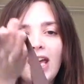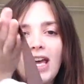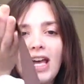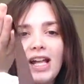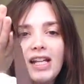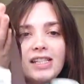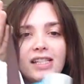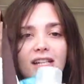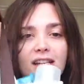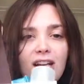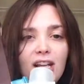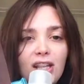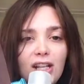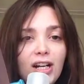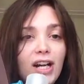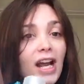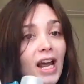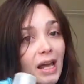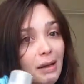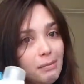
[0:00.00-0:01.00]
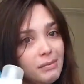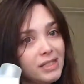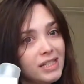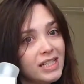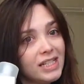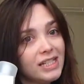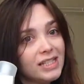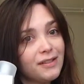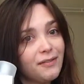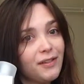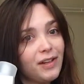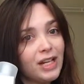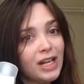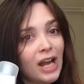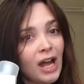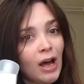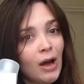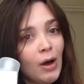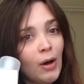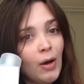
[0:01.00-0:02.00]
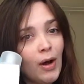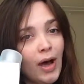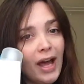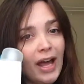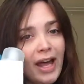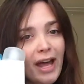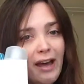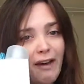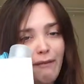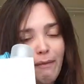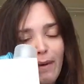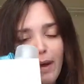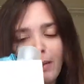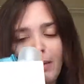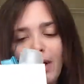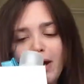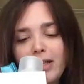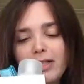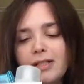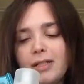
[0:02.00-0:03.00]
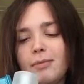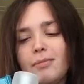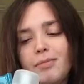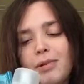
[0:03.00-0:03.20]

It's another Empties video. I have my Boston